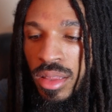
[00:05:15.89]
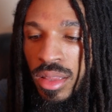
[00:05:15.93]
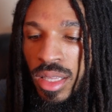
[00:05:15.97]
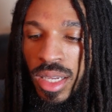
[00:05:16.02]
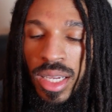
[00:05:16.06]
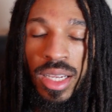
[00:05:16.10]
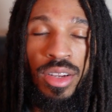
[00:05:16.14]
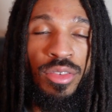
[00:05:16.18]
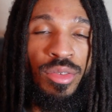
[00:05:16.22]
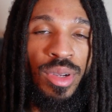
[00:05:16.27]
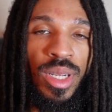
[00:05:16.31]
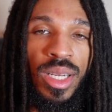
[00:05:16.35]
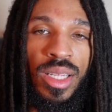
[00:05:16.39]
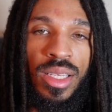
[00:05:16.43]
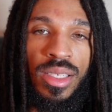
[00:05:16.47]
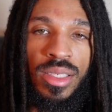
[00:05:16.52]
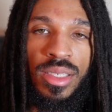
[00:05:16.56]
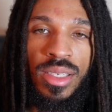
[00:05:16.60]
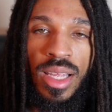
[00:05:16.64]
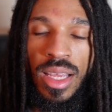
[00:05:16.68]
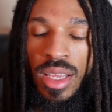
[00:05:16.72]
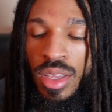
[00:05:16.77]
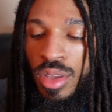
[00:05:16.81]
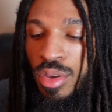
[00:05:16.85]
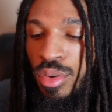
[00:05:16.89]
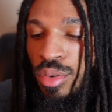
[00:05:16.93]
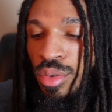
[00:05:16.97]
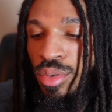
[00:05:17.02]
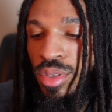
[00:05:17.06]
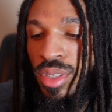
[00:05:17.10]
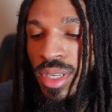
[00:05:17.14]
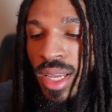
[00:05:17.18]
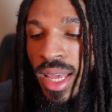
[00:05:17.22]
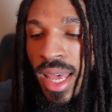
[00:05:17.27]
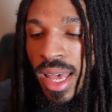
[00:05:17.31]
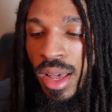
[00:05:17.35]
The ingredients they
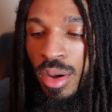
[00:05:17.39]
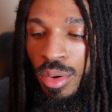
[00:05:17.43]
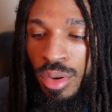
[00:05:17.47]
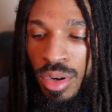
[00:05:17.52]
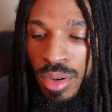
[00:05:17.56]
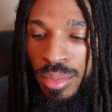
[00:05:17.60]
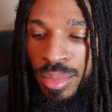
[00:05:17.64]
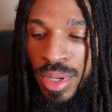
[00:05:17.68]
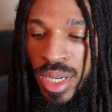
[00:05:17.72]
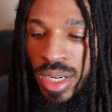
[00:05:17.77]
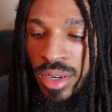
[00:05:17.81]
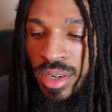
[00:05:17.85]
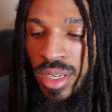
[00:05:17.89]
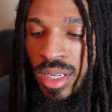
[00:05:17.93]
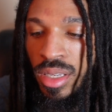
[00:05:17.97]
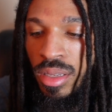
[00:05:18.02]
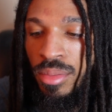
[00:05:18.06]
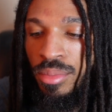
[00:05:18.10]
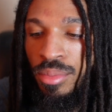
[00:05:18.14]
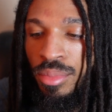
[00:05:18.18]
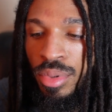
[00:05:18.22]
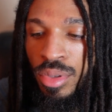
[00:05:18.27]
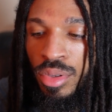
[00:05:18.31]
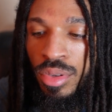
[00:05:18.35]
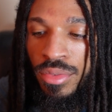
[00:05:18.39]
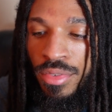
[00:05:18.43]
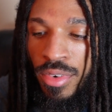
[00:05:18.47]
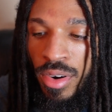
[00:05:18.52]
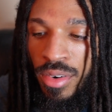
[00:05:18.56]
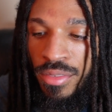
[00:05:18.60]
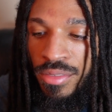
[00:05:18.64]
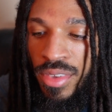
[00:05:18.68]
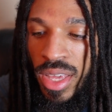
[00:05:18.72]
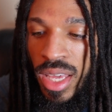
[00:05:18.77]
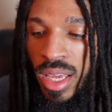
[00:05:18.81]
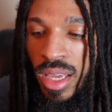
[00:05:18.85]
use: elderberry, blue
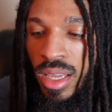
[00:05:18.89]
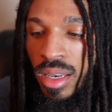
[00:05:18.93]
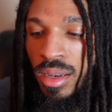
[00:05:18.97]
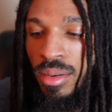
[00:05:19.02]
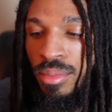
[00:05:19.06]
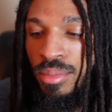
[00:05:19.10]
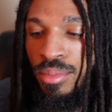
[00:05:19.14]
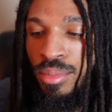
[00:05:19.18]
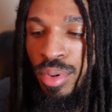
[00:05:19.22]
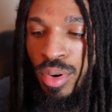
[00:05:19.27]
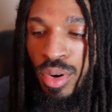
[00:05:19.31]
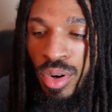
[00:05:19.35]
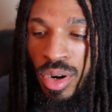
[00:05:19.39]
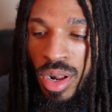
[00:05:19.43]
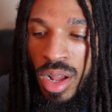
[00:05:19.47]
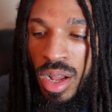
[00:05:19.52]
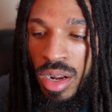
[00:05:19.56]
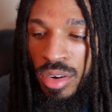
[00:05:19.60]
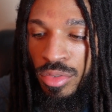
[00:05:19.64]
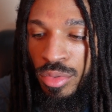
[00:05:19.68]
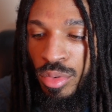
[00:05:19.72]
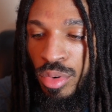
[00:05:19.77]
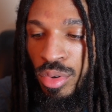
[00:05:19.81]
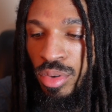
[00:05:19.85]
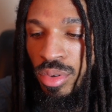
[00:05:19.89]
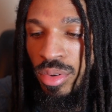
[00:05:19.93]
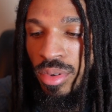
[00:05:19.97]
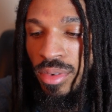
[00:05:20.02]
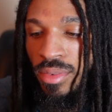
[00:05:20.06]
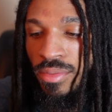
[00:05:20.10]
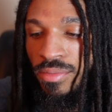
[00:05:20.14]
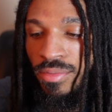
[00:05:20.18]
vervain, burdock root,